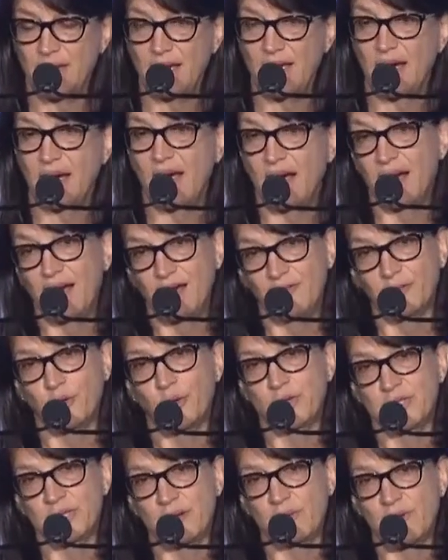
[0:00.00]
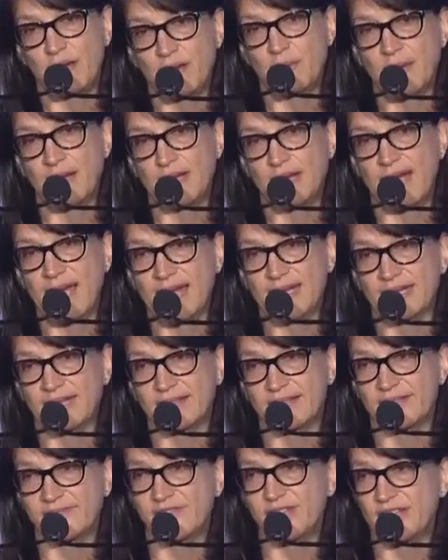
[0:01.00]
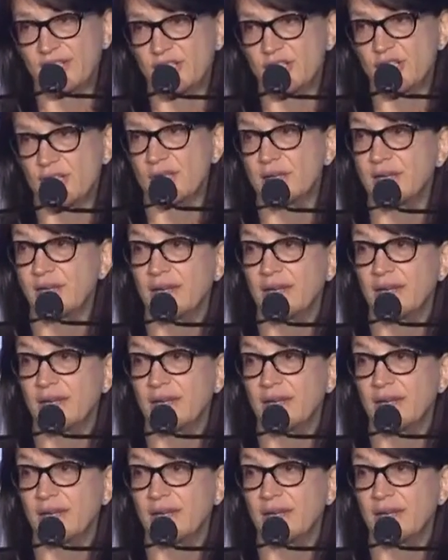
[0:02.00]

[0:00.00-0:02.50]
Uh, of course, I read about Atticus Finch,